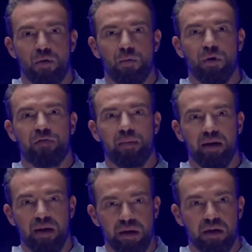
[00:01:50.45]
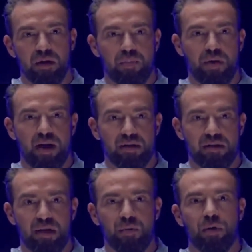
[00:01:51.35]
of my clinical
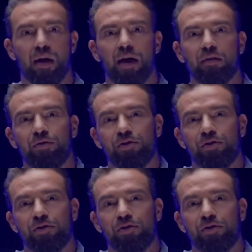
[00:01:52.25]
practice and would like to